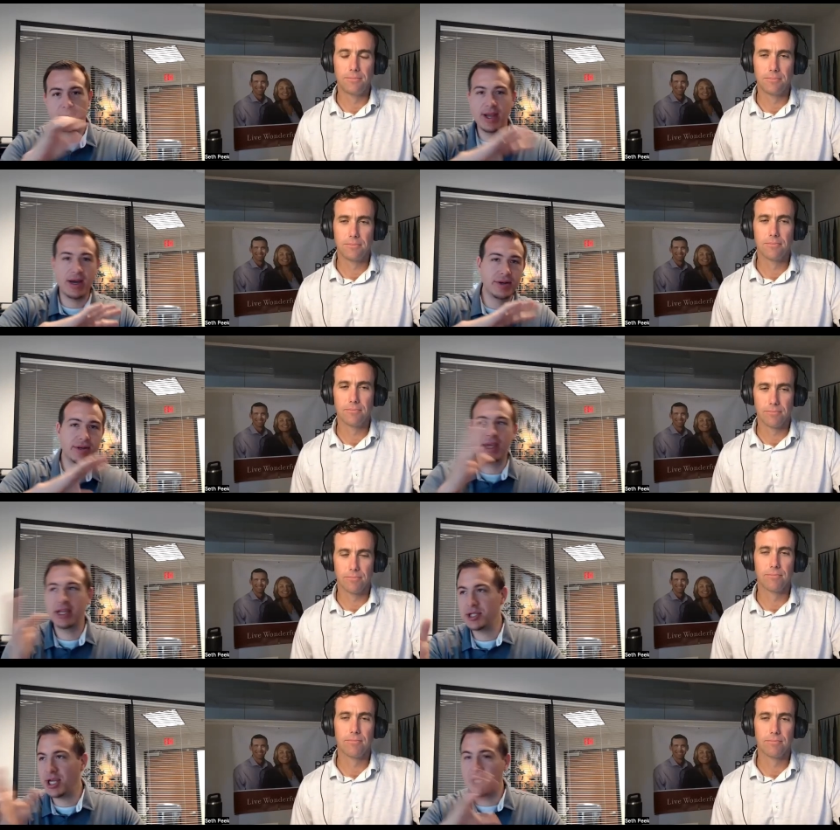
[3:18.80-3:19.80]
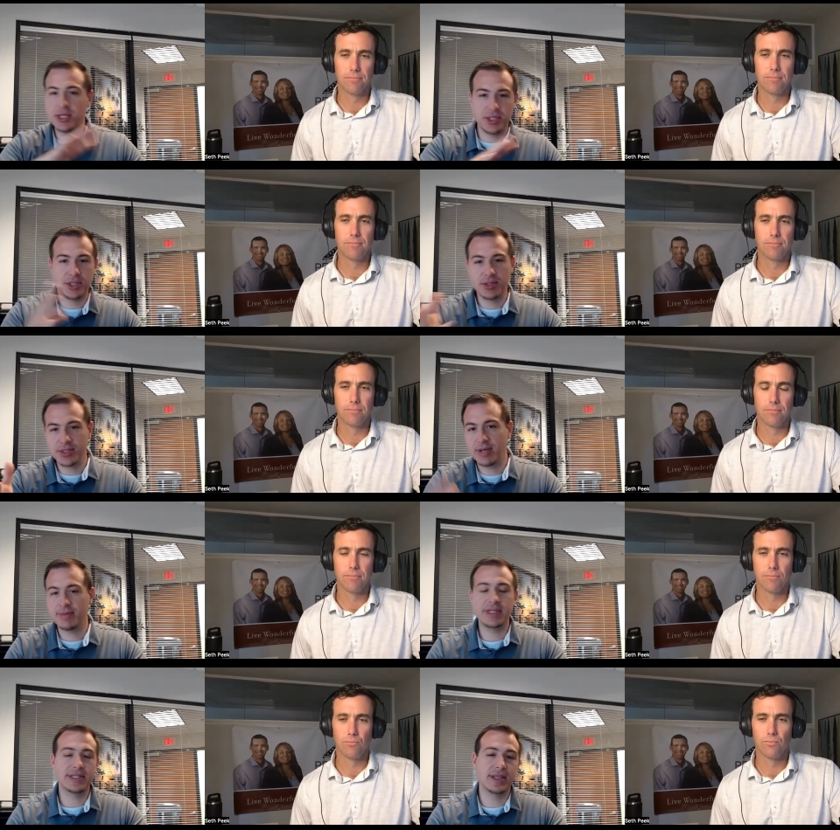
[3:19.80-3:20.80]
Speaker 1: around and, and, change insurance
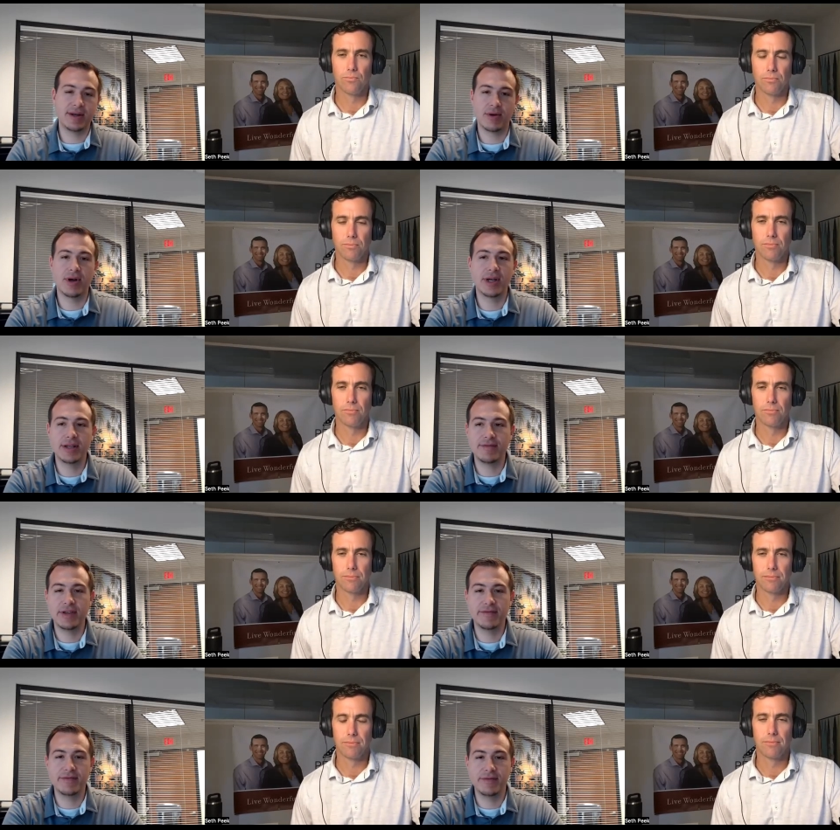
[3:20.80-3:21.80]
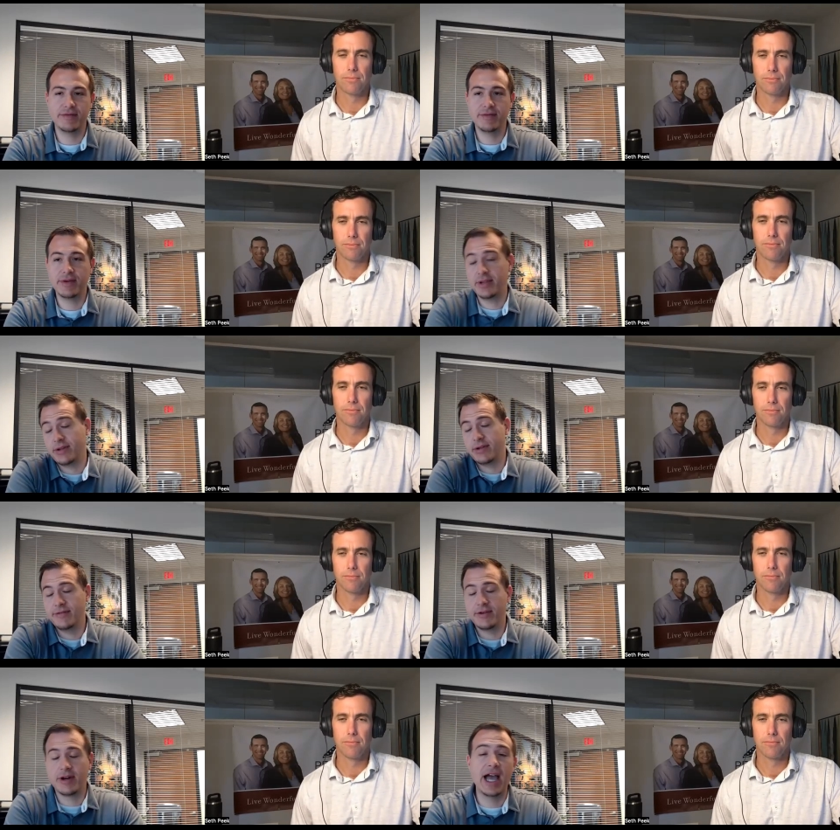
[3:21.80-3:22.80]
companies later on if if, if you find you're if
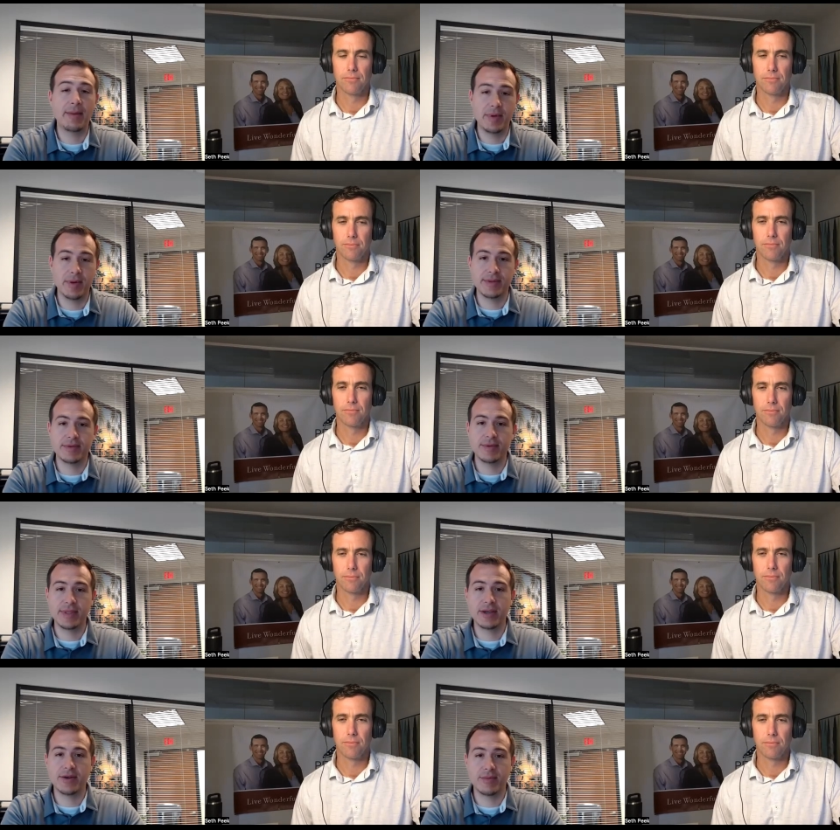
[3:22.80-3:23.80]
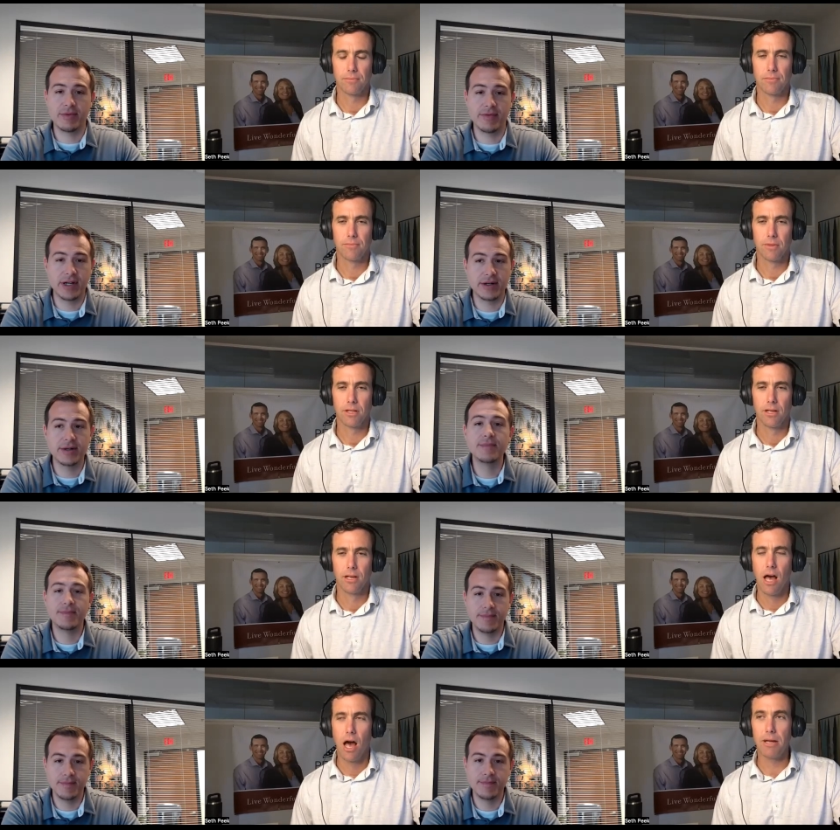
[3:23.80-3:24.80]
you're not happy with with that current provider.
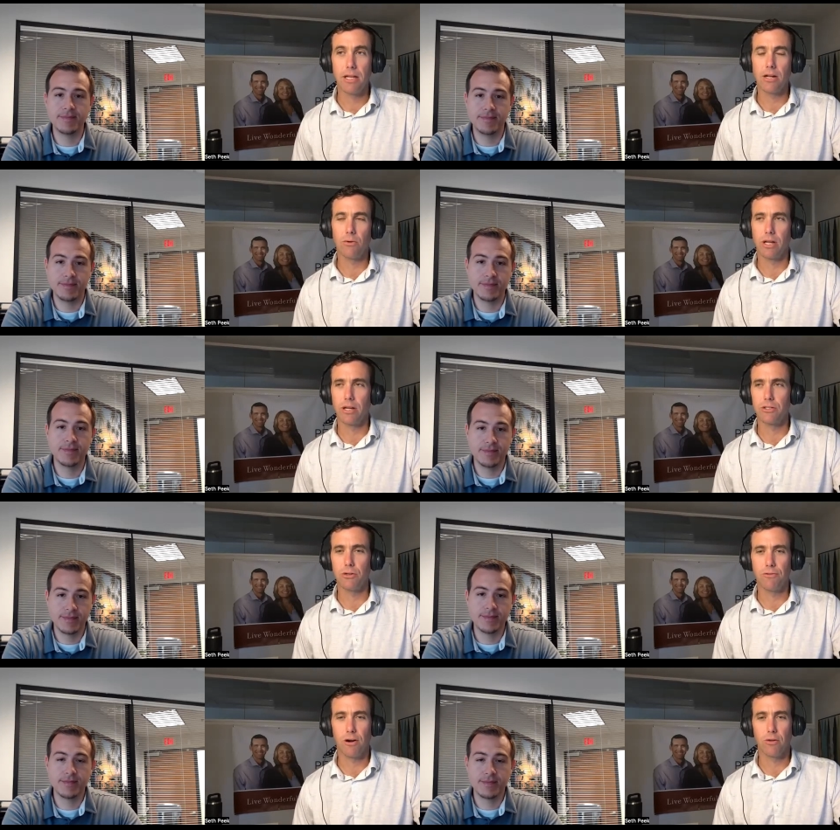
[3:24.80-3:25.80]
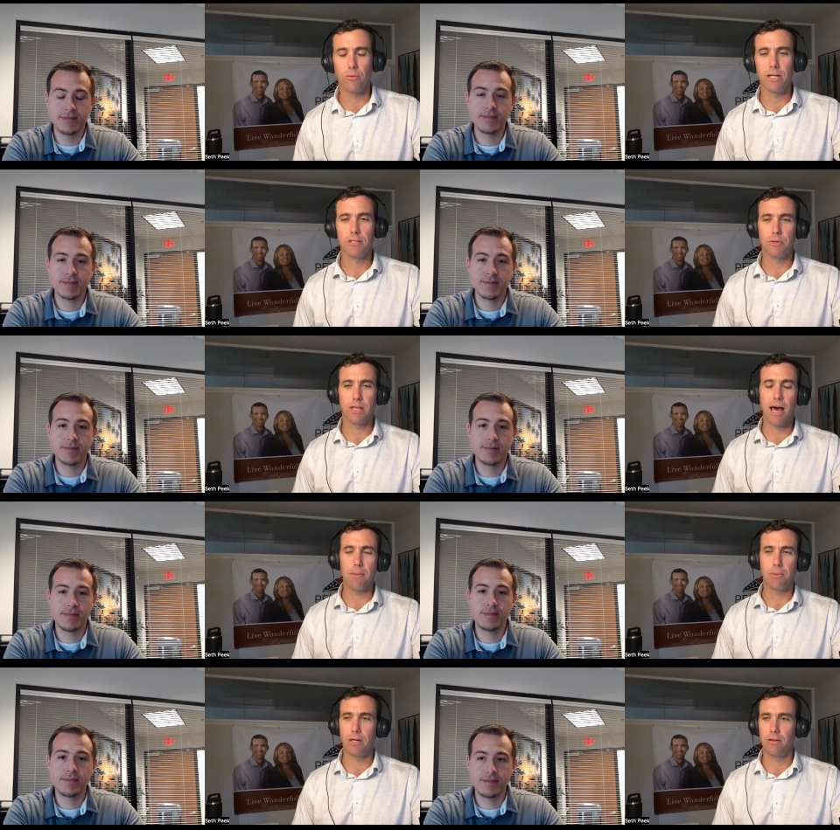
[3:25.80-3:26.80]
Speaker 2: I mean, I don't want to get too far into the weeds with
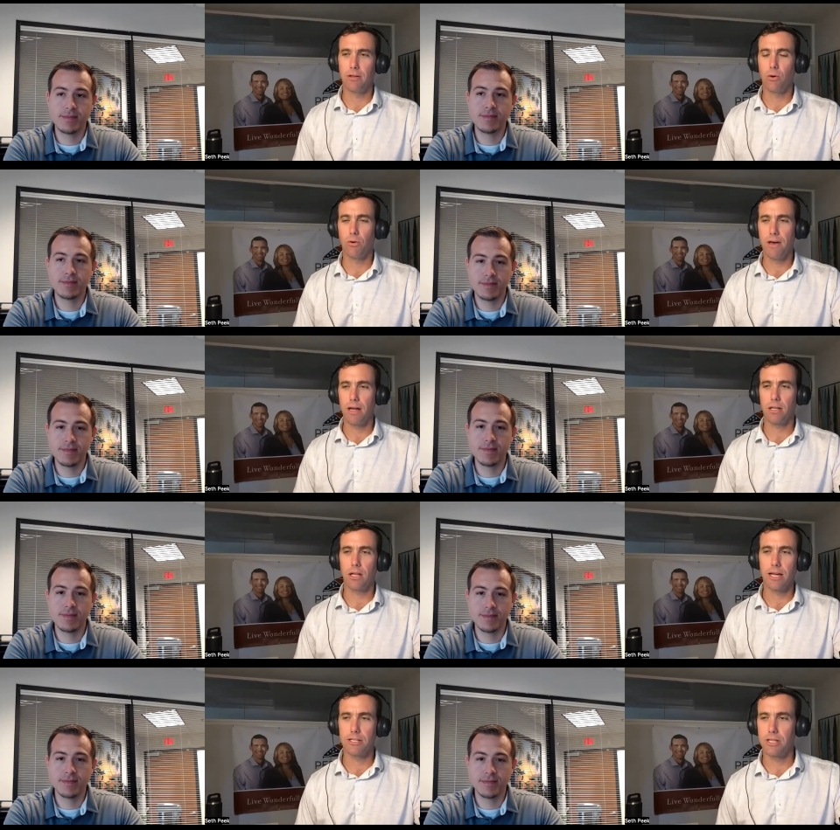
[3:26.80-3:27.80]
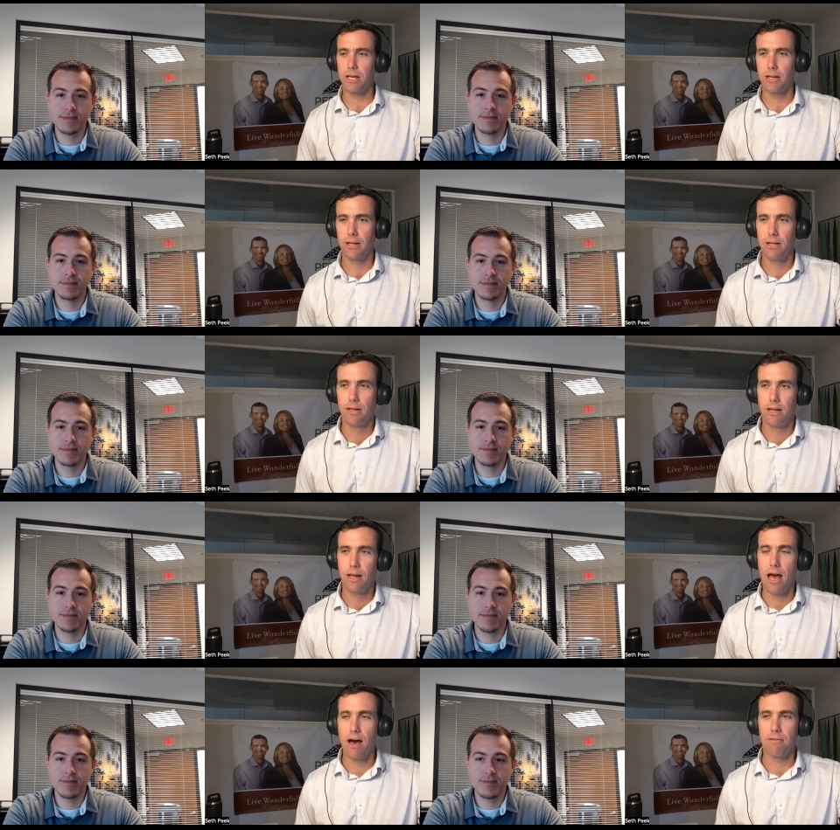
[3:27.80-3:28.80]
that, but you know, we've had clients that
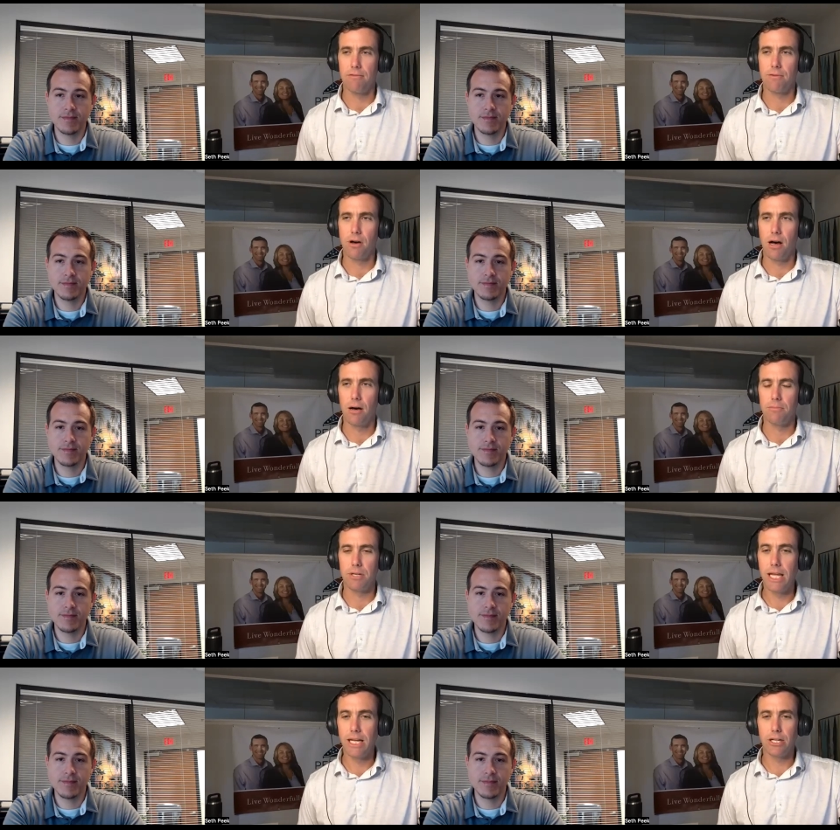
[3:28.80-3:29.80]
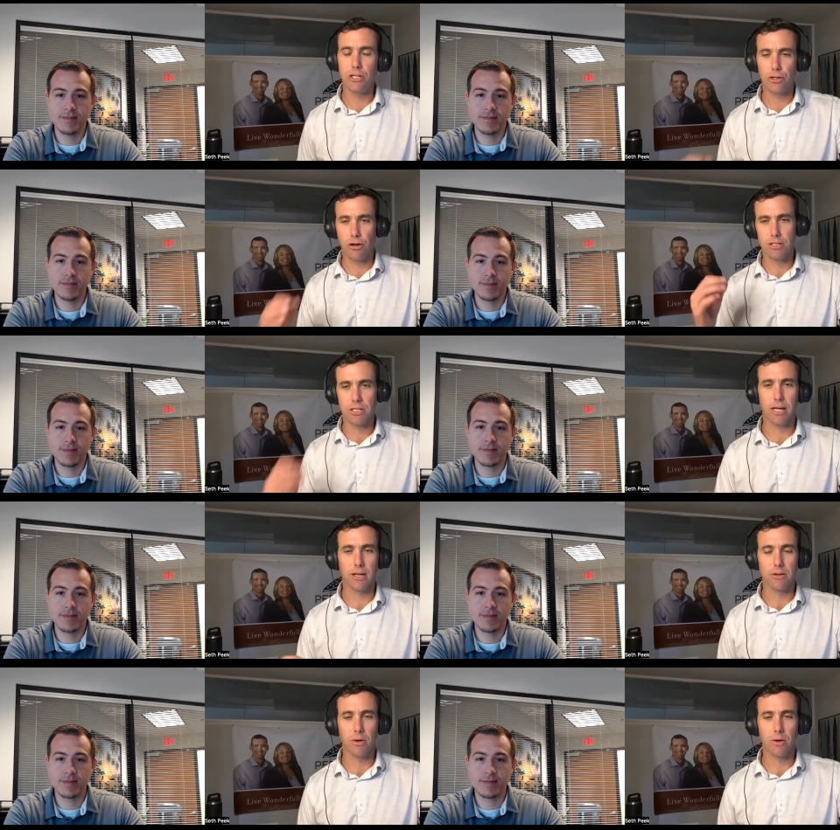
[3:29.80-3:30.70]
have um, needed insurance like on